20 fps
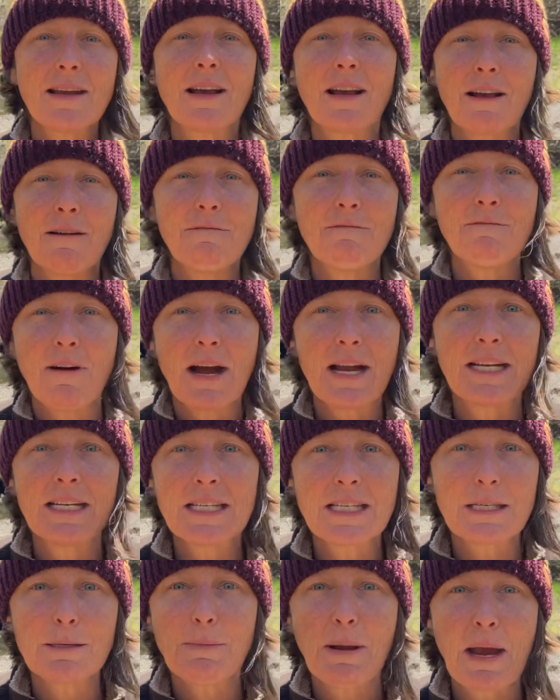a
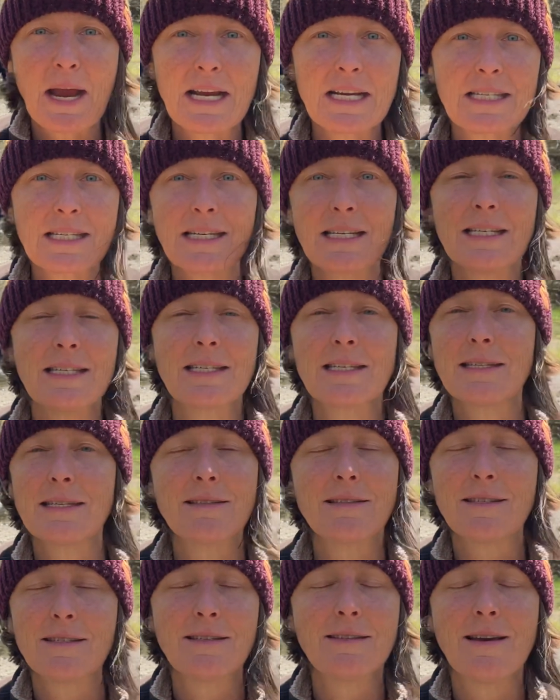confined space is
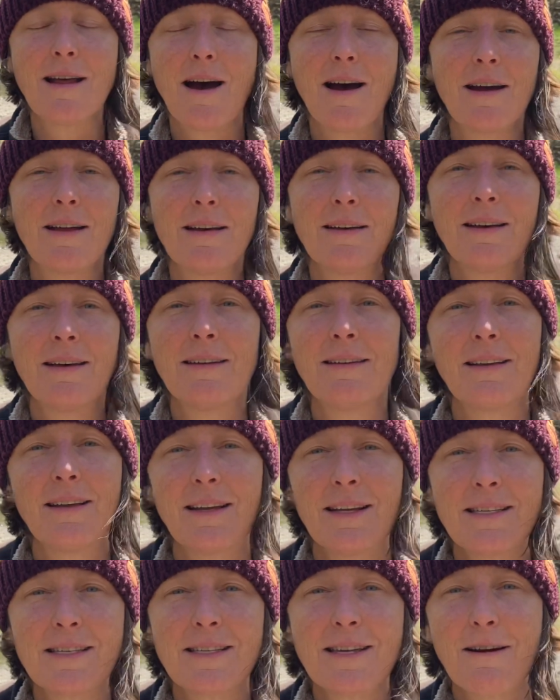not
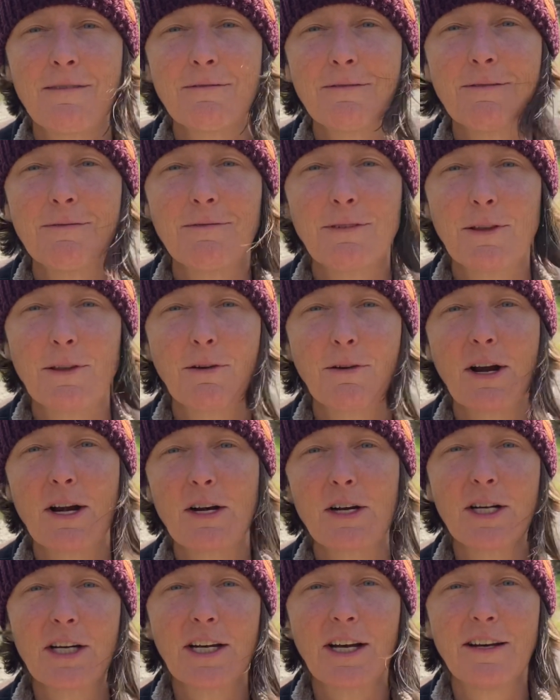for the
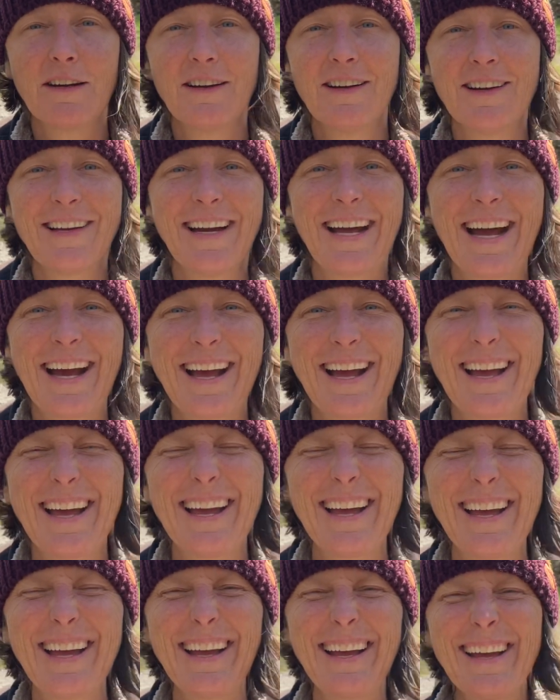greater good.
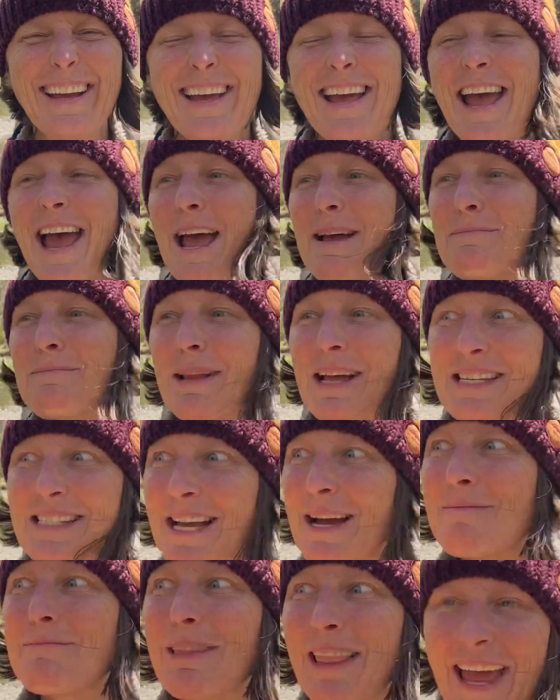And plus
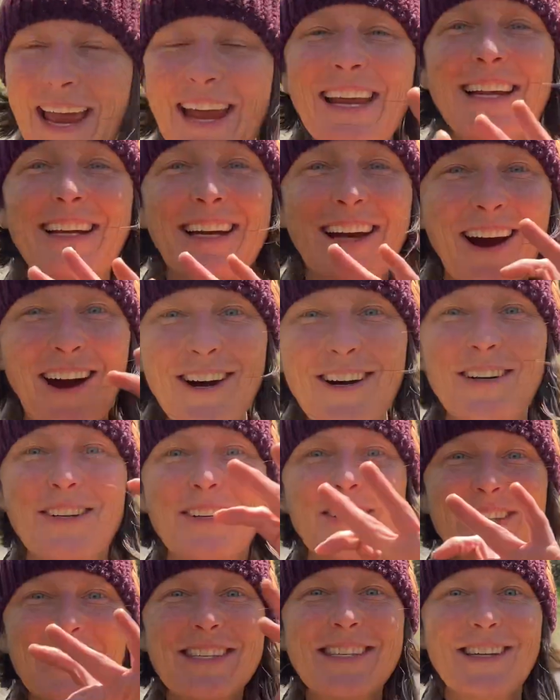I'm laying
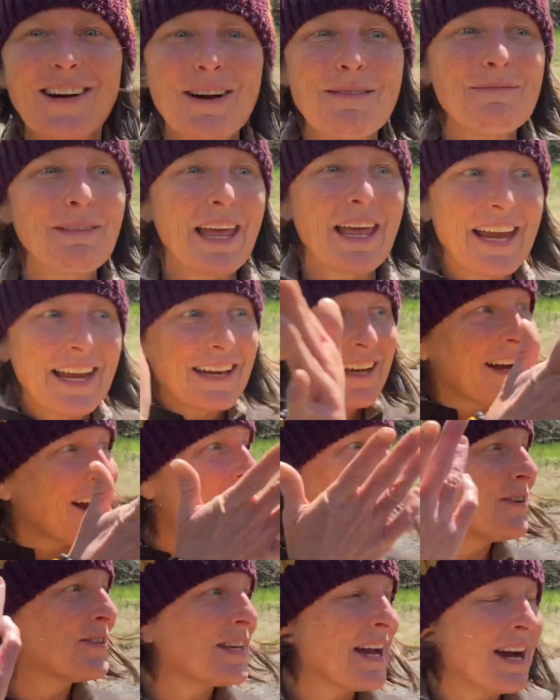codes. So I'm laying
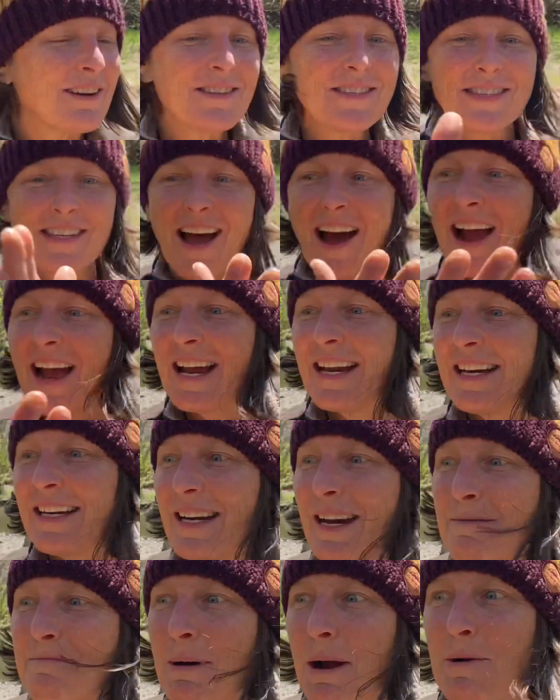codes outside,
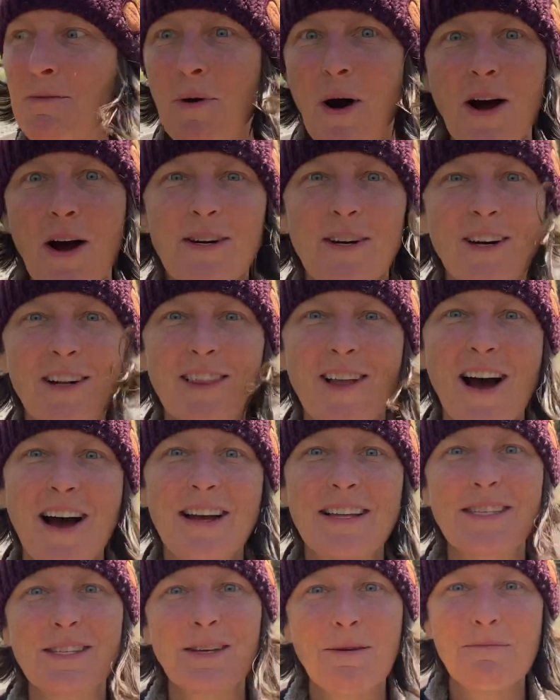and I'm by water a
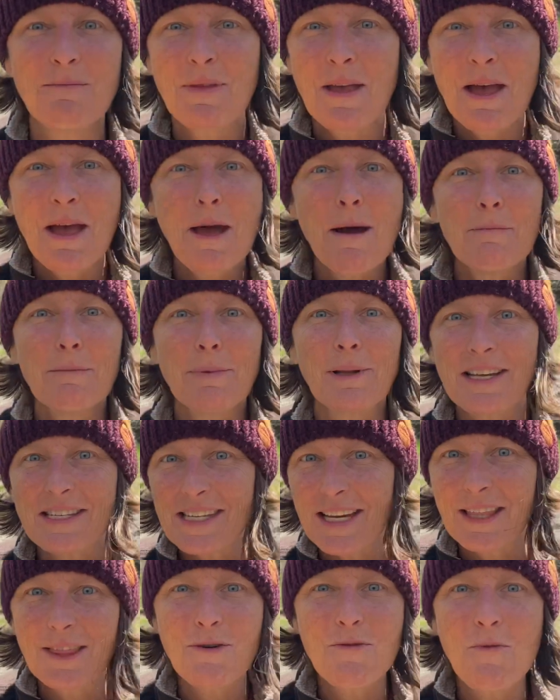lot. So I'm
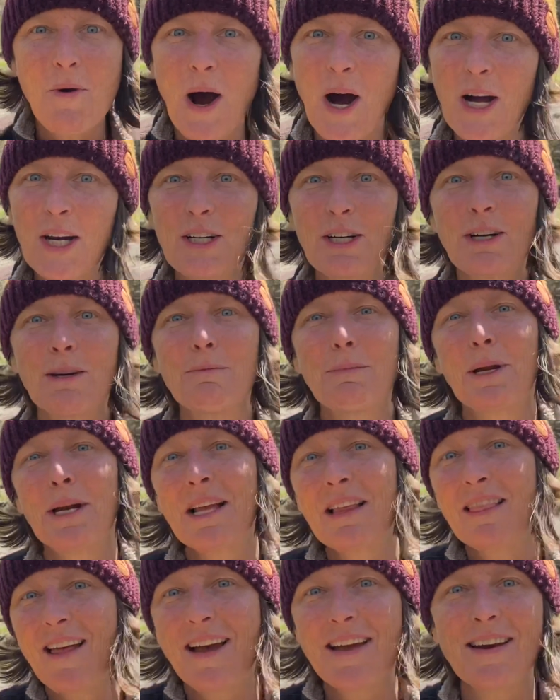blessing the water and
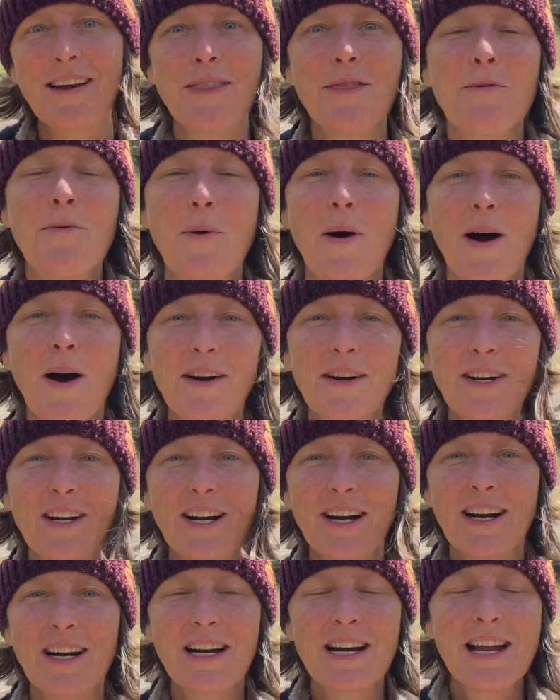putting light on the
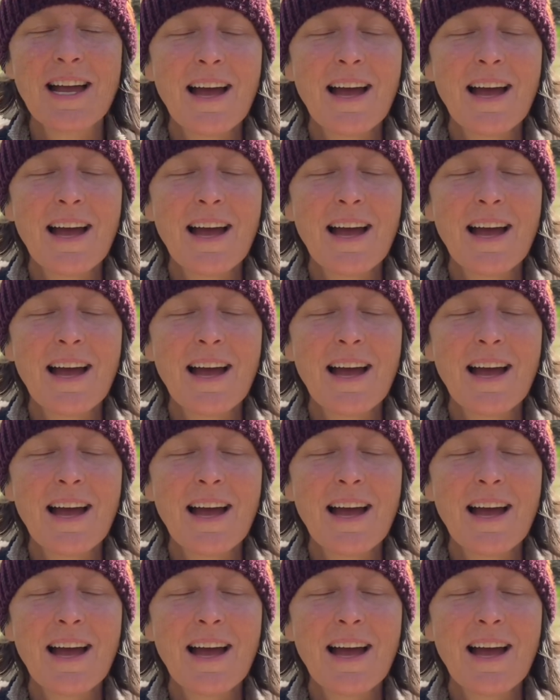water.